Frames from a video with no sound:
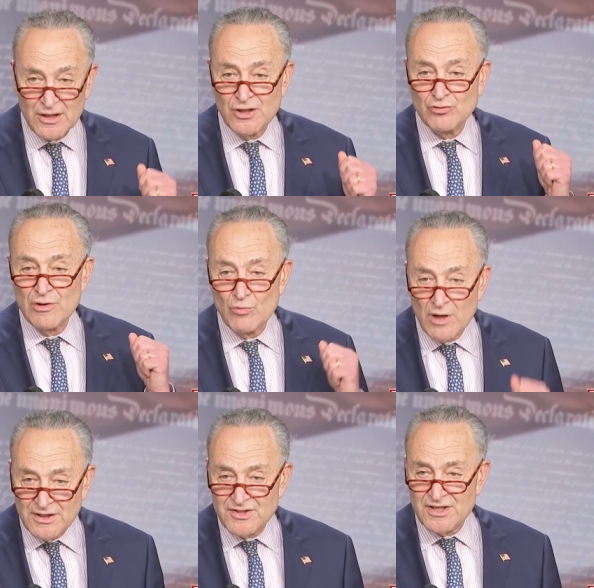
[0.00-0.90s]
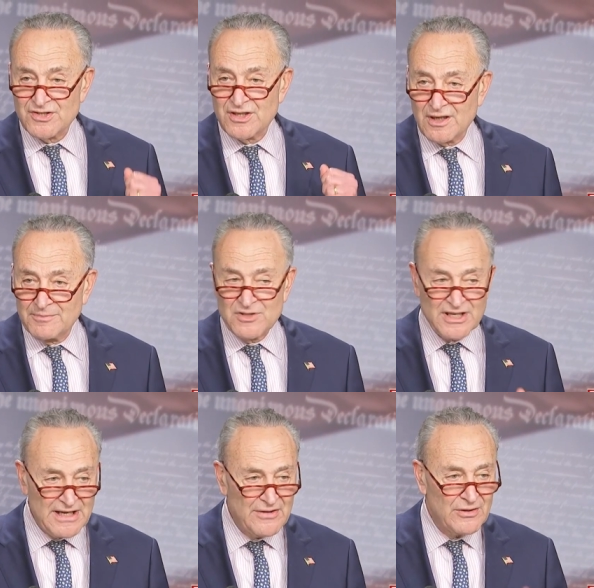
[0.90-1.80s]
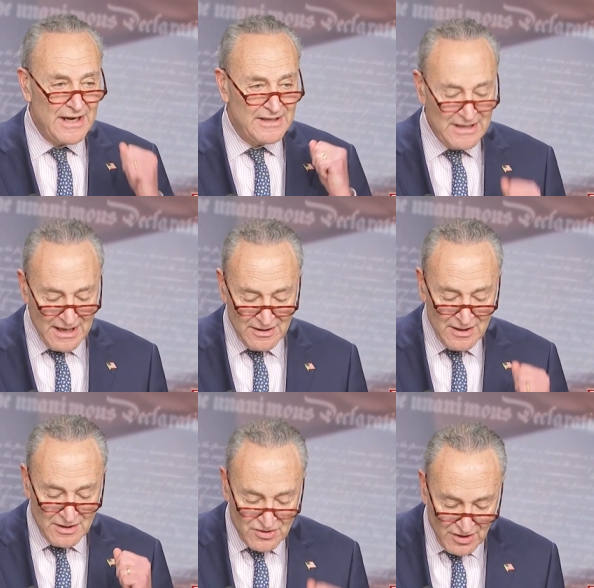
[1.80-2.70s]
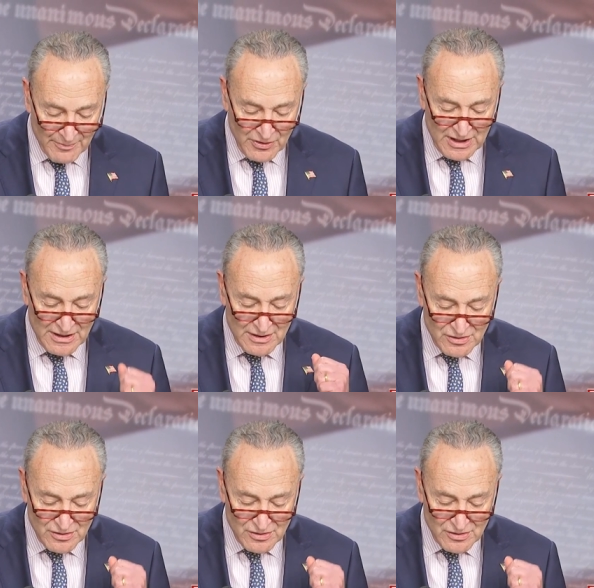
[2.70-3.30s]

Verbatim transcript: The country wants us to come together and get something